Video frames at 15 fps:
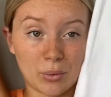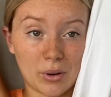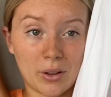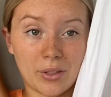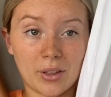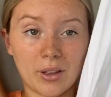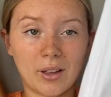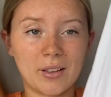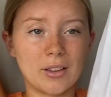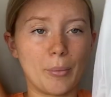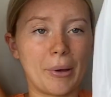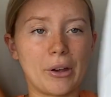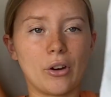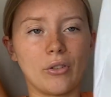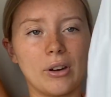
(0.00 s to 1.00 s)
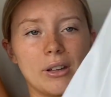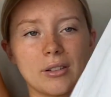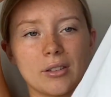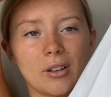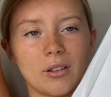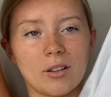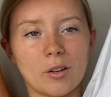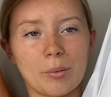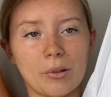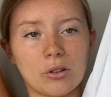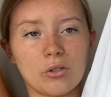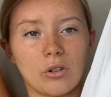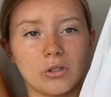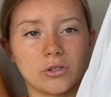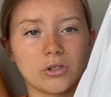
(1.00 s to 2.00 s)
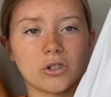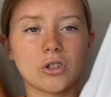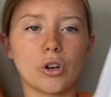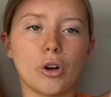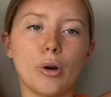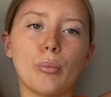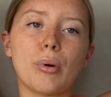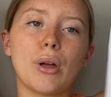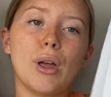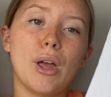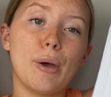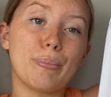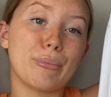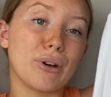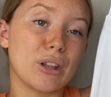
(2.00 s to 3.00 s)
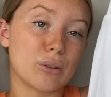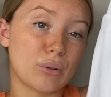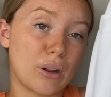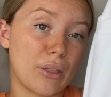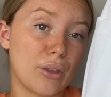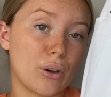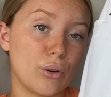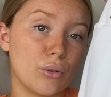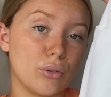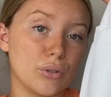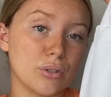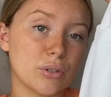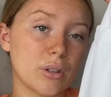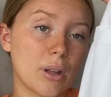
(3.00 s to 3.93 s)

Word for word: one of the it's a bit creased because it's been scrunched up but it's one of those